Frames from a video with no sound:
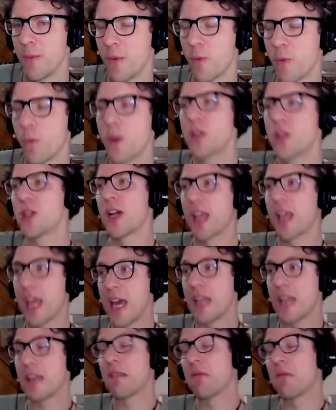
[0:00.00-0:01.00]
which
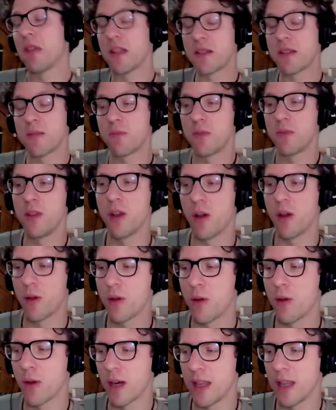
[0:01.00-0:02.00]
again gets, you know,
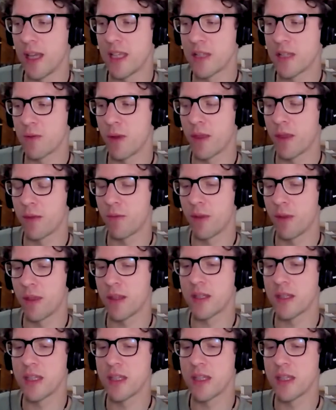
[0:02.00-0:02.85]
correlates with the